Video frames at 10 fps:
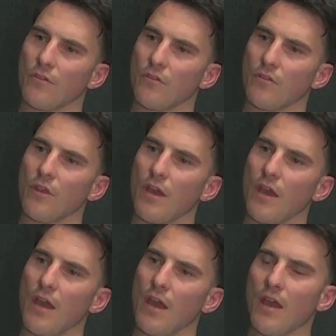
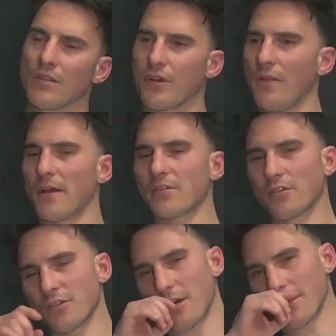Yeah. So, and that's
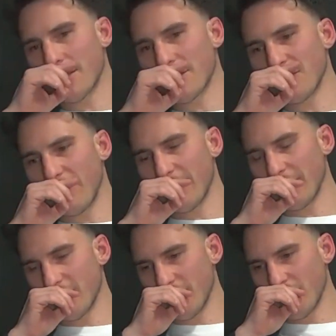because I guess it's one of the
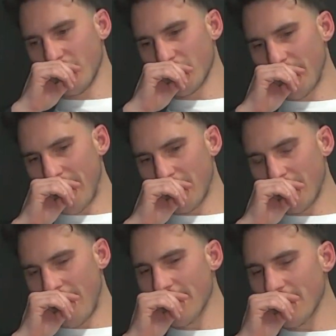things we talked about,
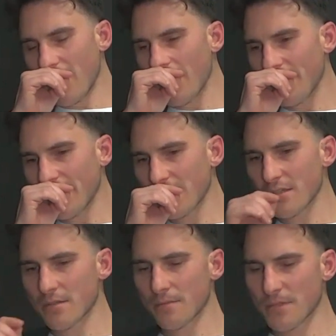and I think
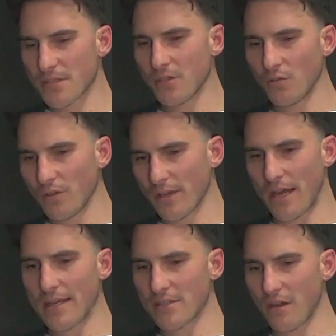it's still the
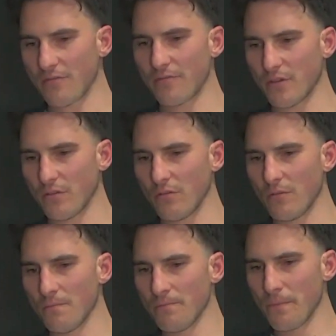case. I feel,
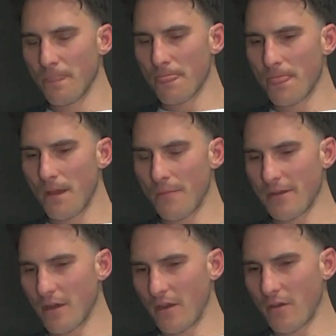I
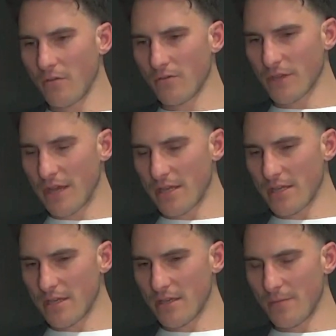mean, I know,
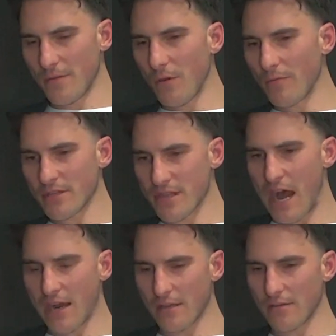say, I mean, when we
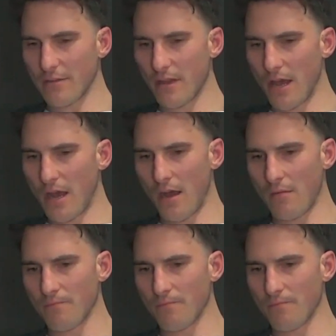started, I